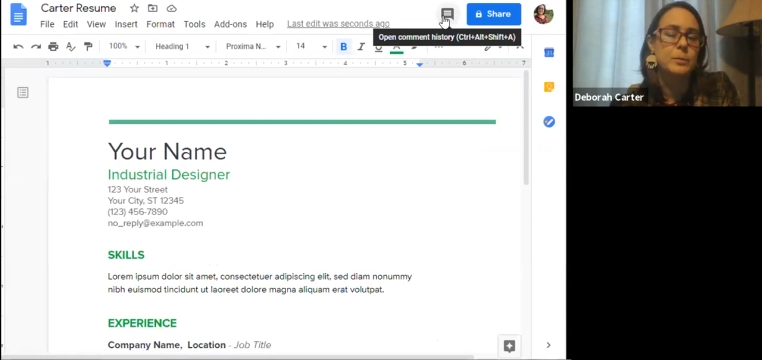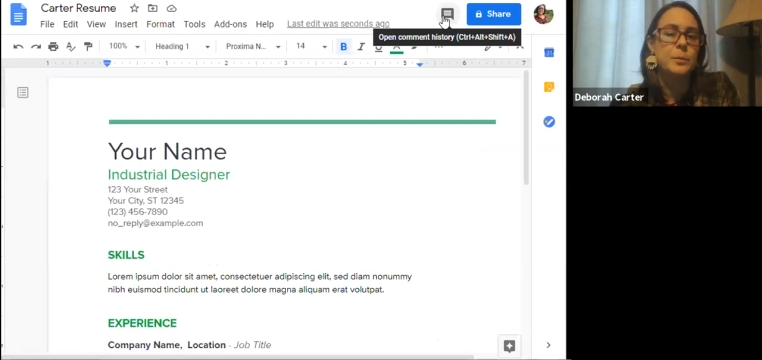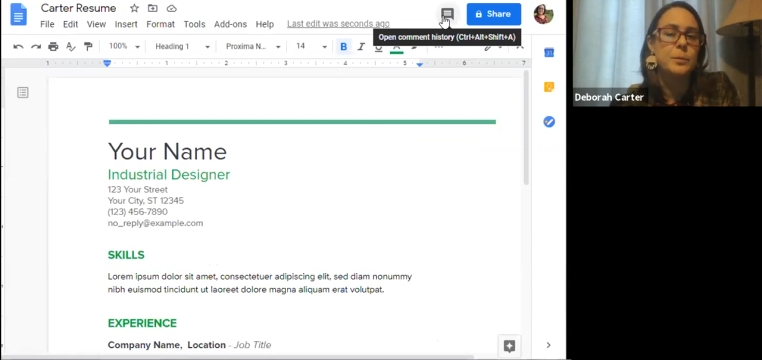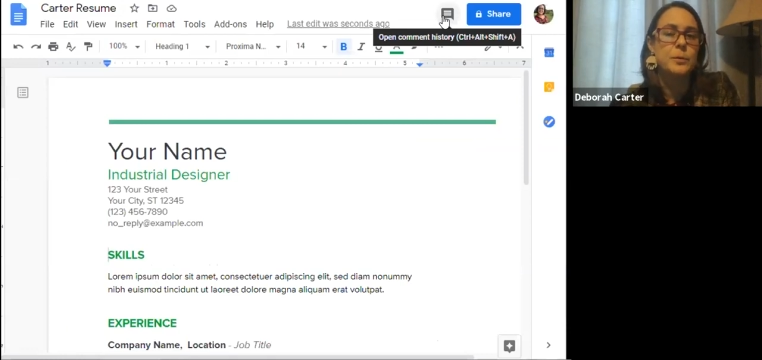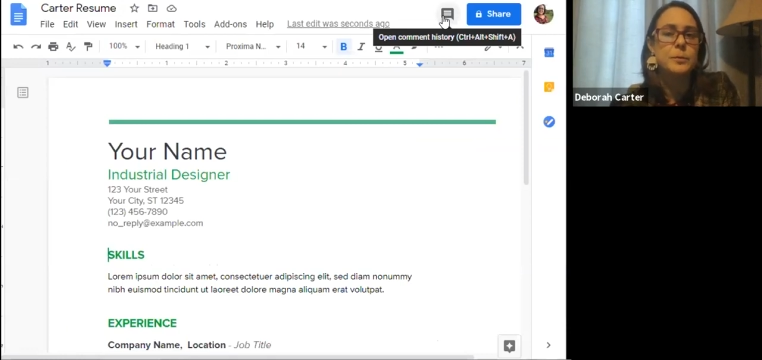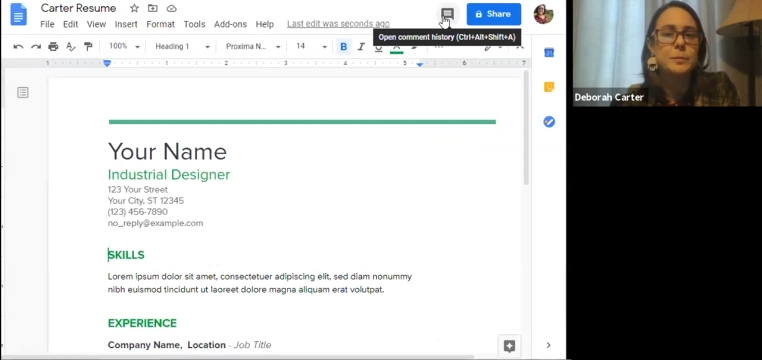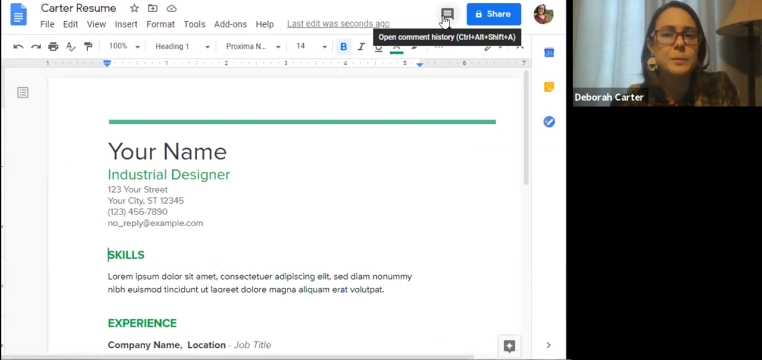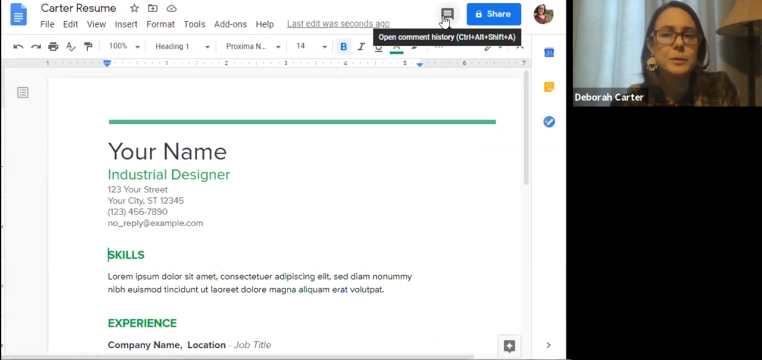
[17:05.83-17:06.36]

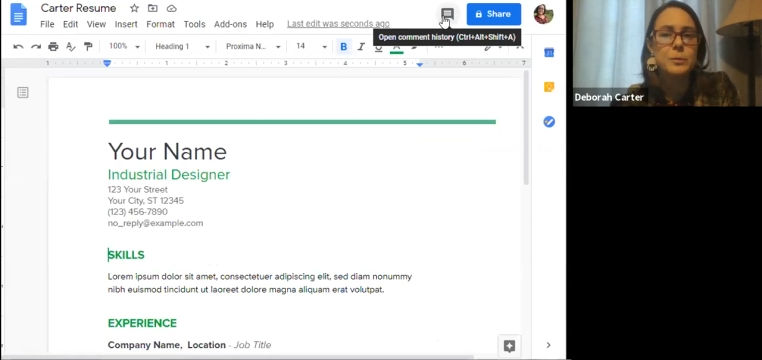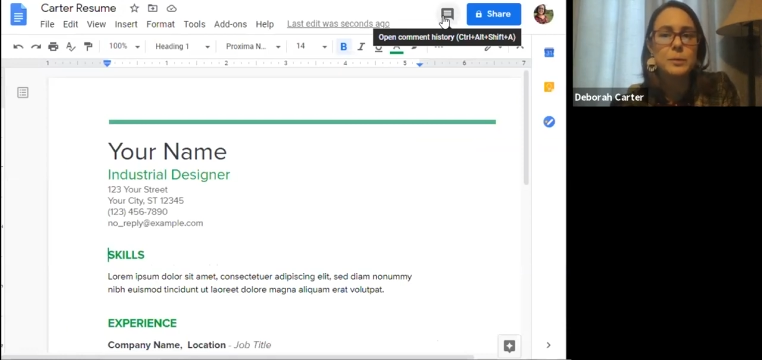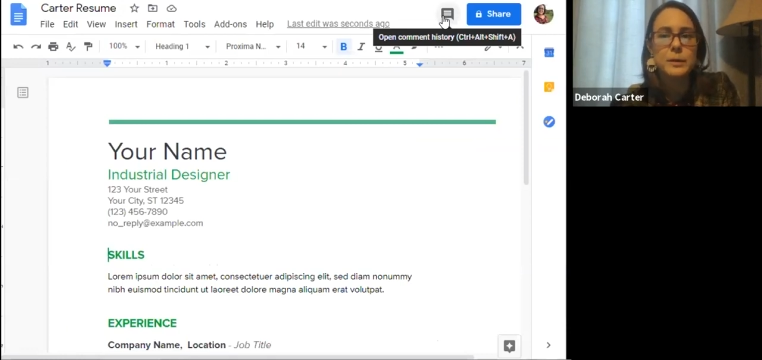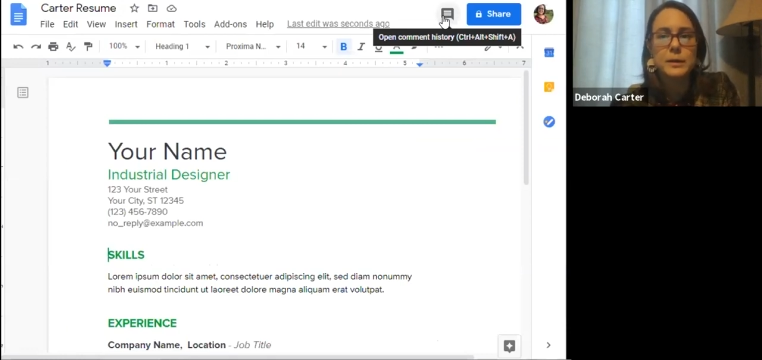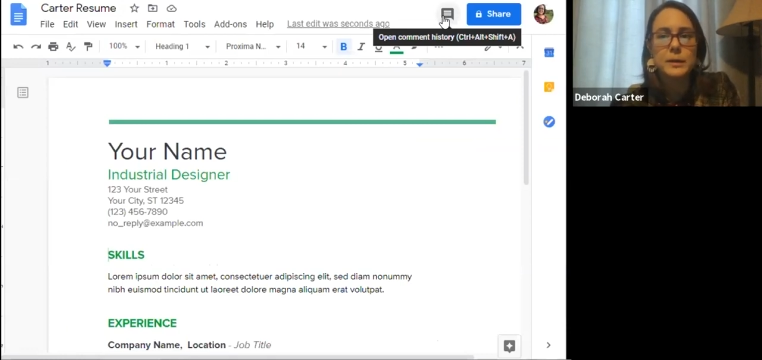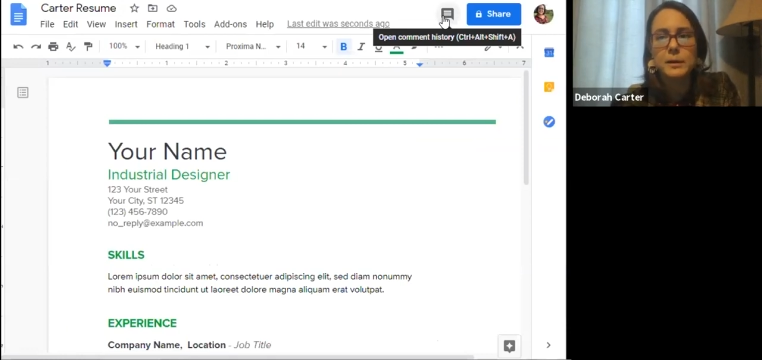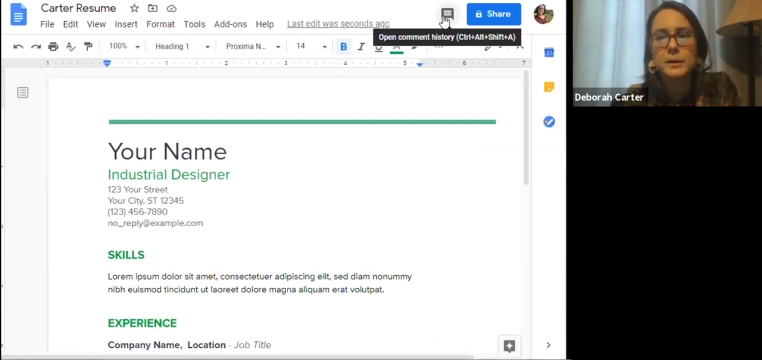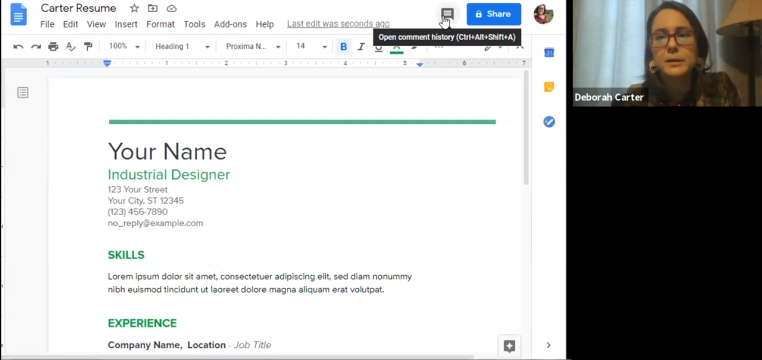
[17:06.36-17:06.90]
both be
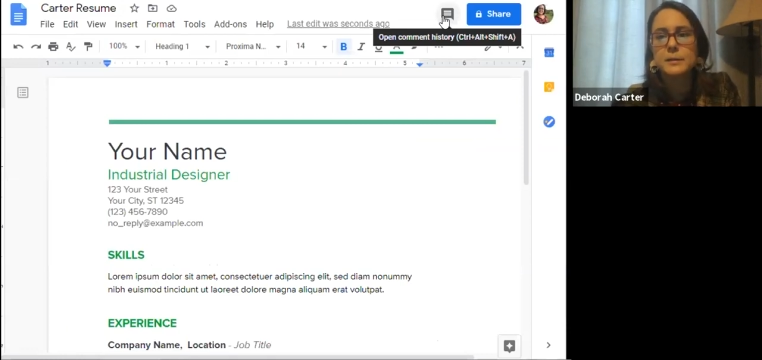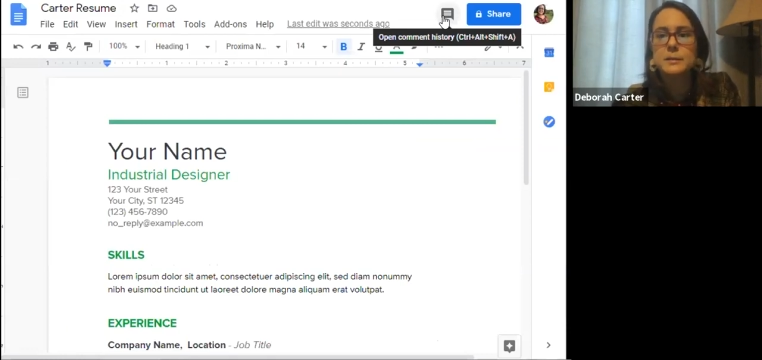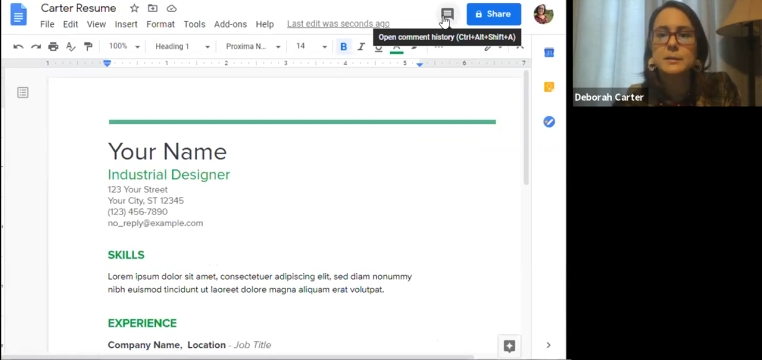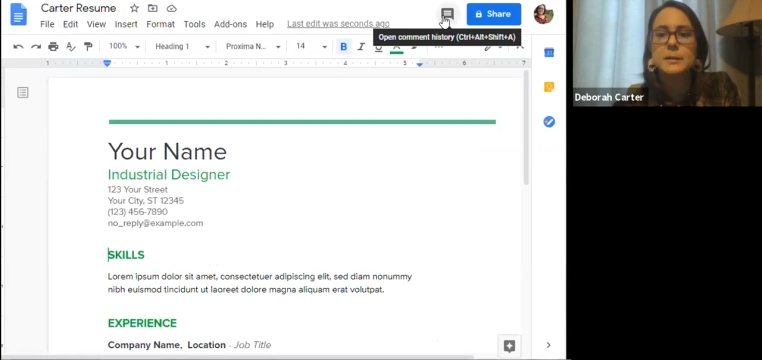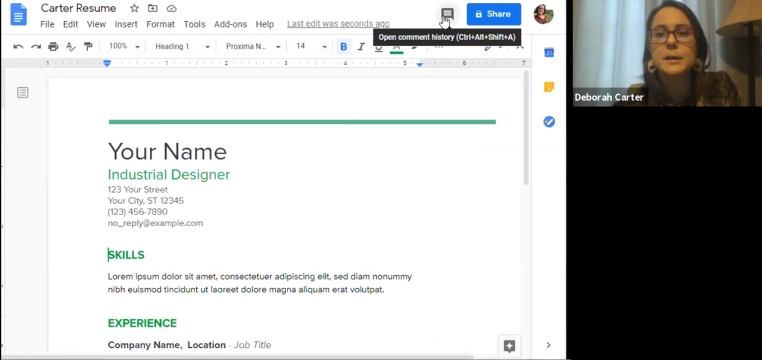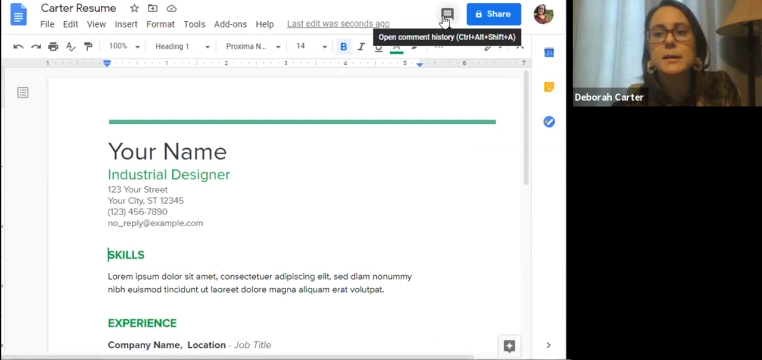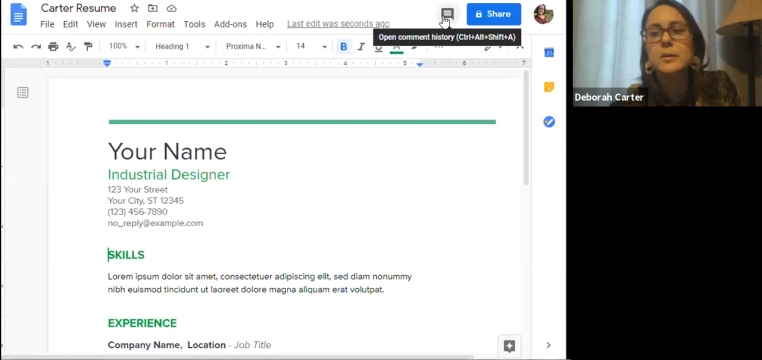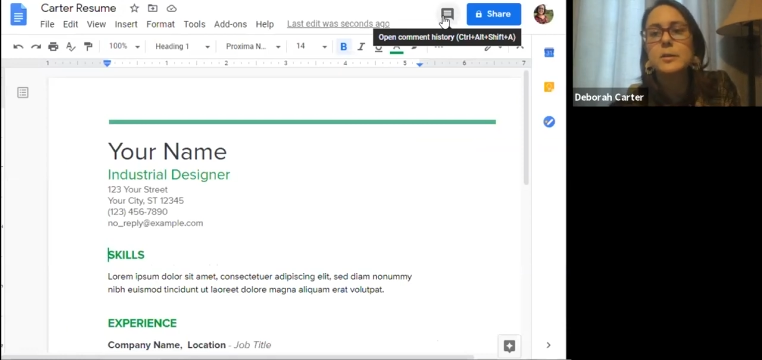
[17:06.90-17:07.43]
working on it
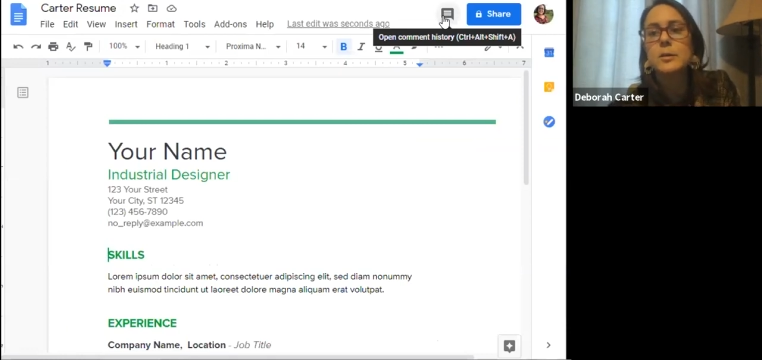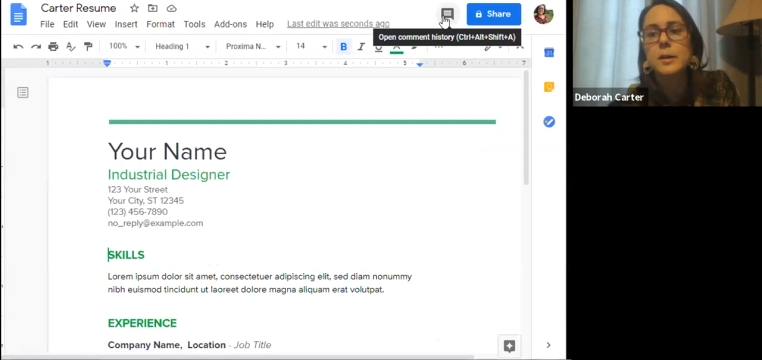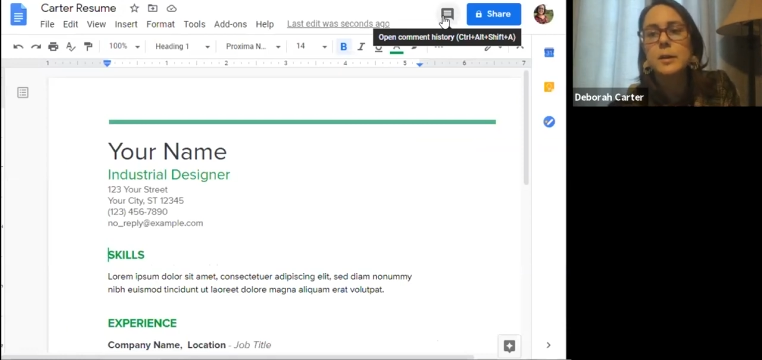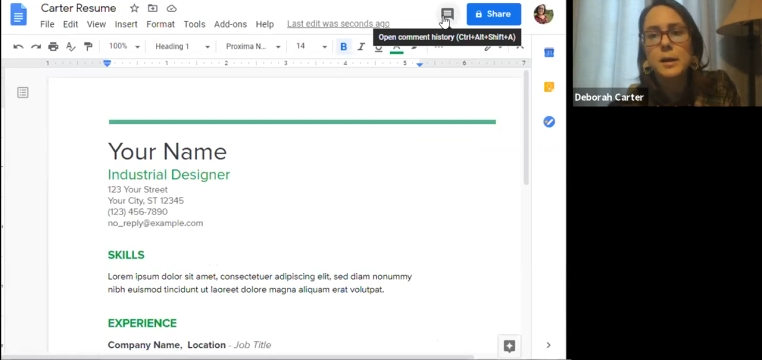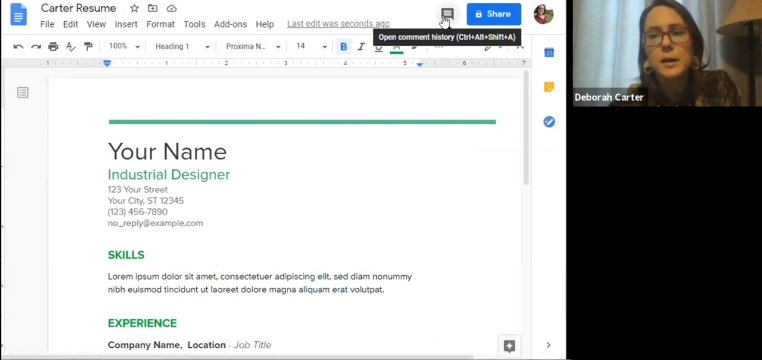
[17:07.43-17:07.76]
together.